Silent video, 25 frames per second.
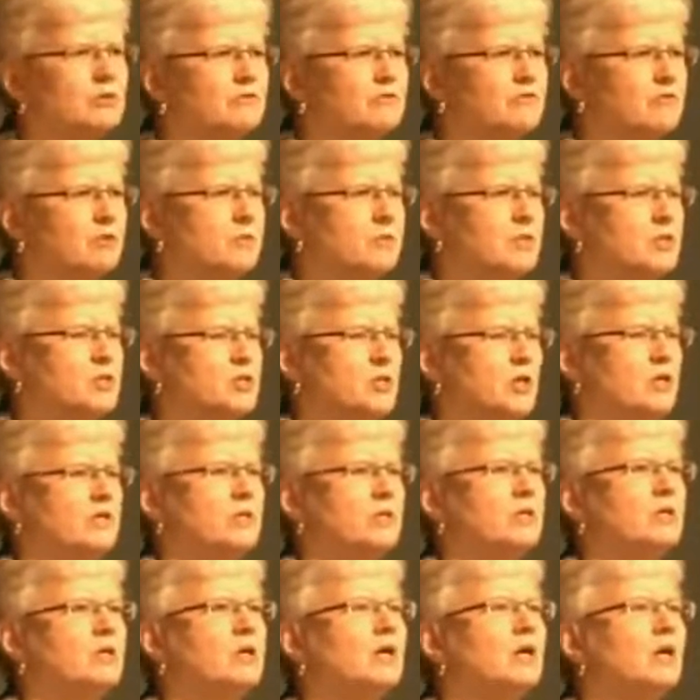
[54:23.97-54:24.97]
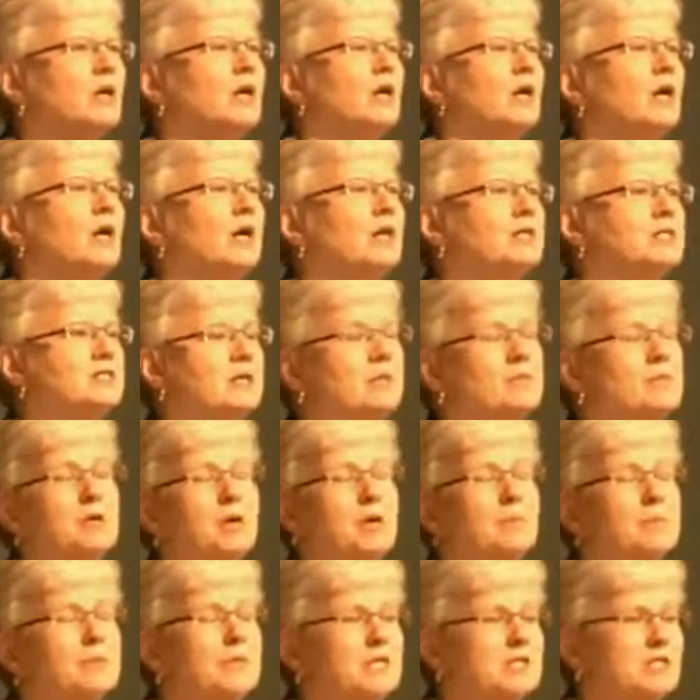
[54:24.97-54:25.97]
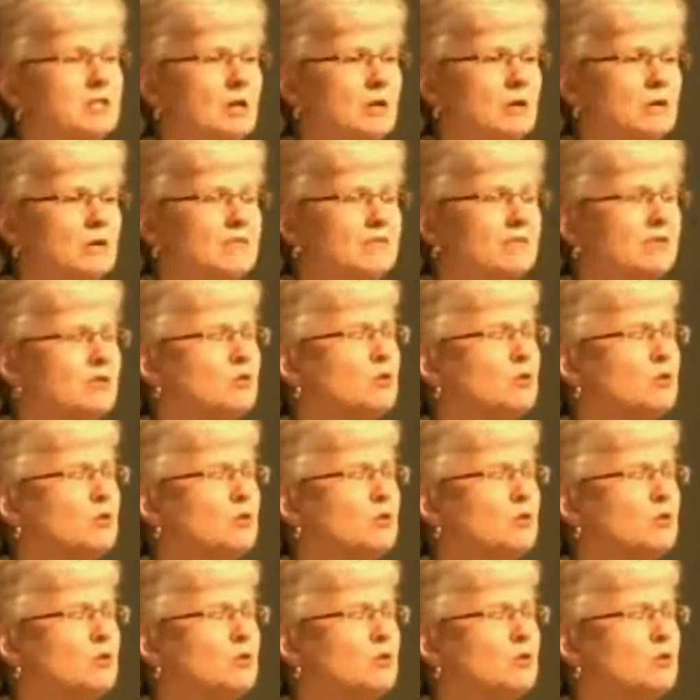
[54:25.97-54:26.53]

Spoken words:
from each other. Some companies are even